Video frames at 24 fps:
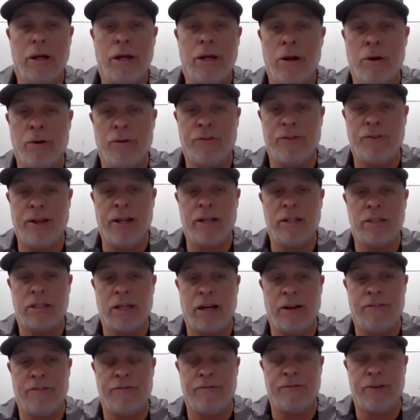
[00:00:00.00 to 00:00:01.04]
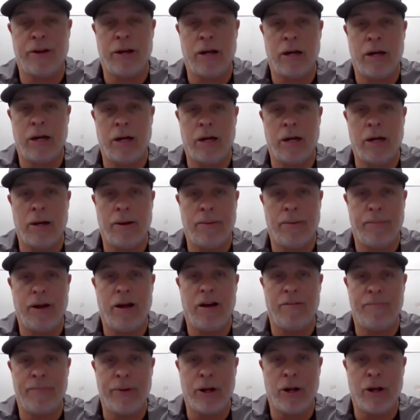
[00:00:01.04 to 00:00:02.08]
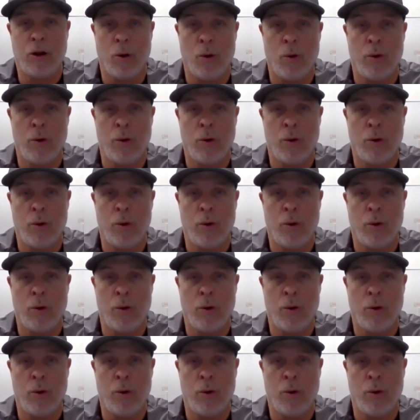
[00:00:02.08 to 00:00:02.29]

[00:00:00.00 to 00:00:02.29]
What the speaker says: you know, things have been